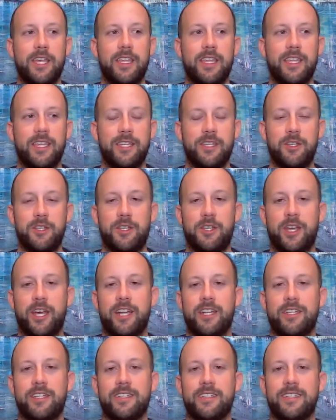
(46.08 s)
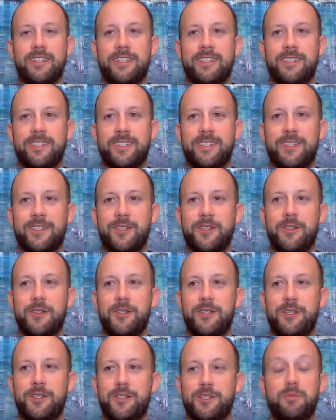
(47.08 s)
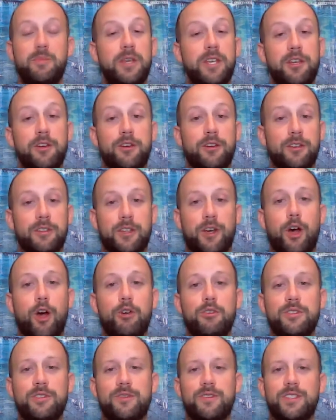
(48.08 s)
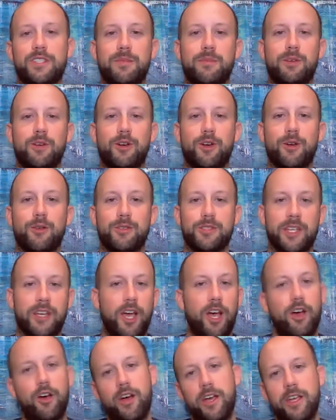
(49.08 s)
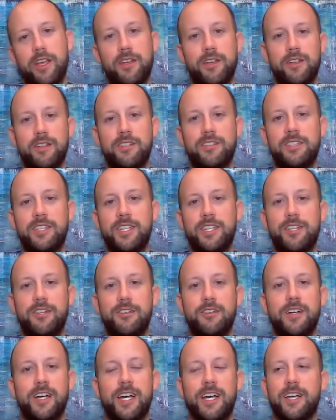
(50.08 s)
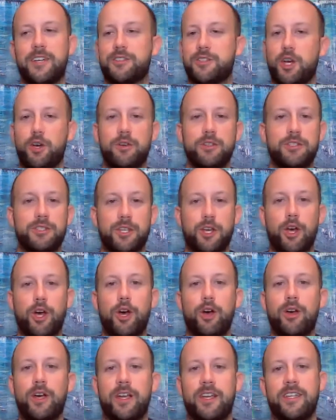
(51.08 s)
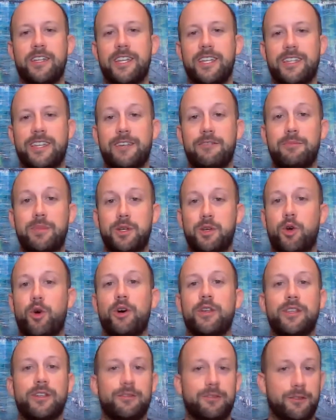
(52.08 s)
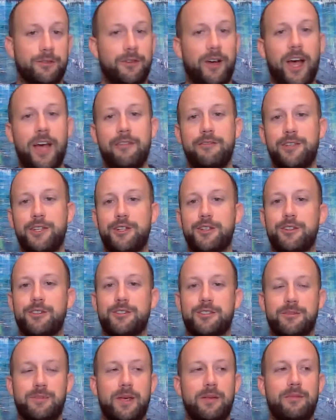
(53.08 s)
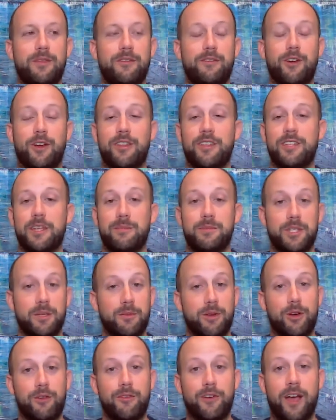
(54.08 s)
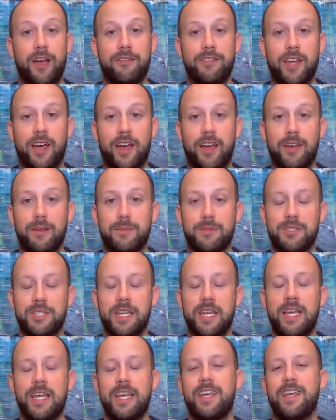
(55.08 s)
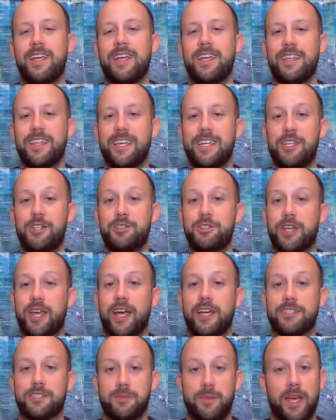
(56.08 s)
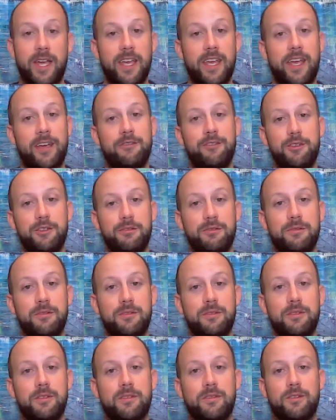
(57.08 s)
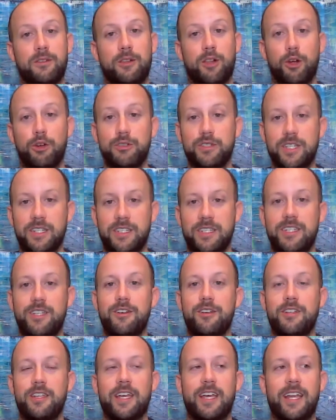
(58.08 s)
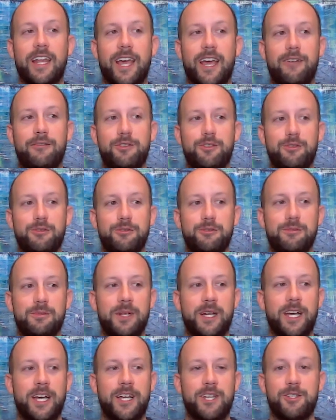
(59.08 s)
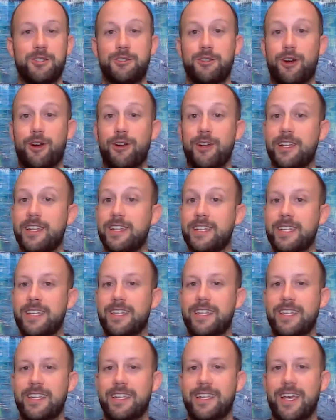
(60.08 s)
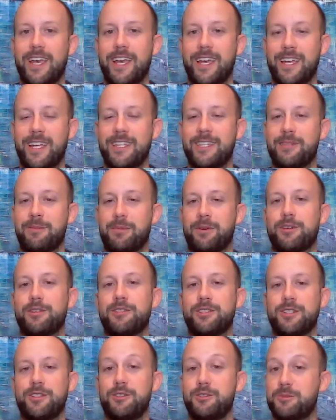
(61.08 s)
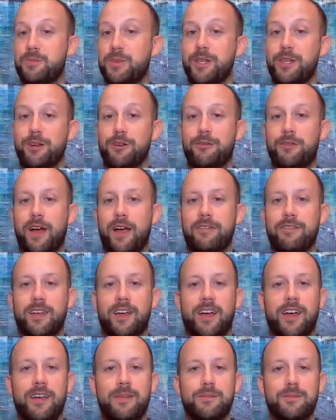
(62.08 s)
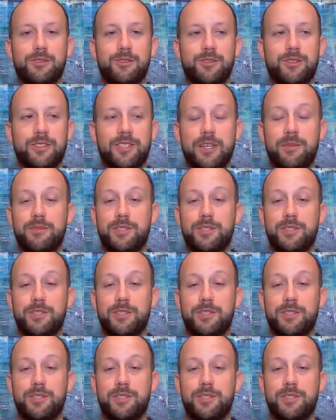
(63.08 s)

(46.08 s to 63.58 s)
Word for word: you, kind of, the, the speaker, the host of the seminar will say, Oh, like, good to see you, so and so. And they've been going there for five years. Maybe they've gone the same seminar five times. And they usually ask them, Hey, have you closed a deal yet? Have you started anything yet? And the person who's been there five times or the same